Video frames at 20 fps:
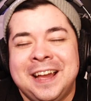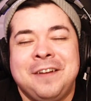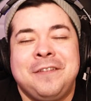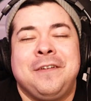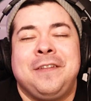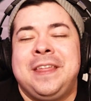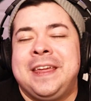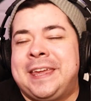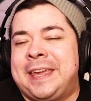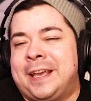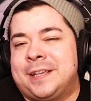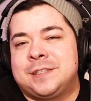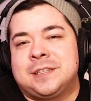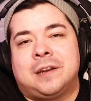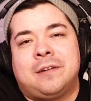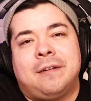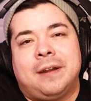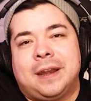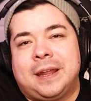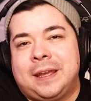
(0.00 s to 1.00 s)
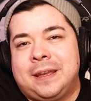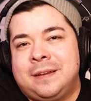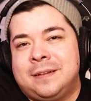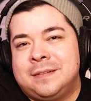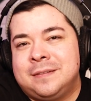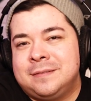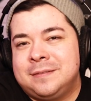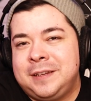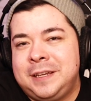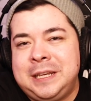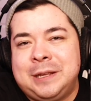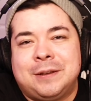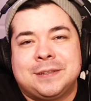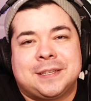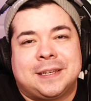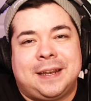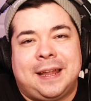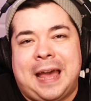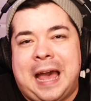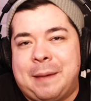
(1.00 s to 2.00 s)
But they kiss already. You know what's
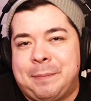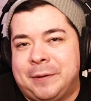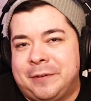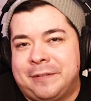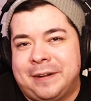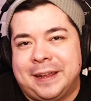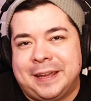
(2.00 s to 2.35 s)
gonna happen,